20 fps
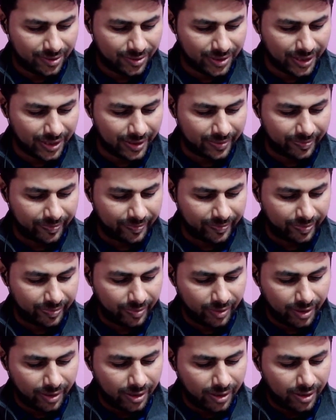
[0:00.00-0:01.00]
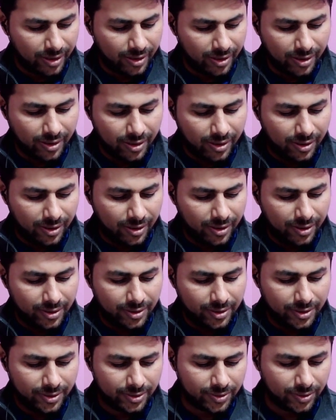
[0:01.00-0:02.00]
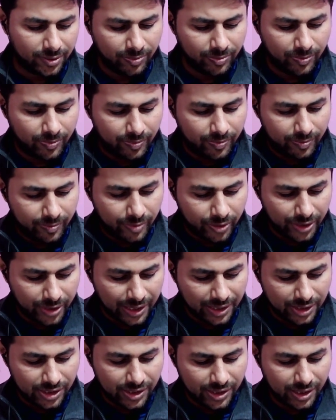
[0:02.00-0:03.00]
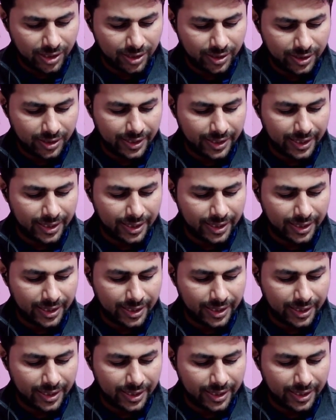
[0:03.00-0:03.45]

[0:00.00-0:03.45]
Okay. So potential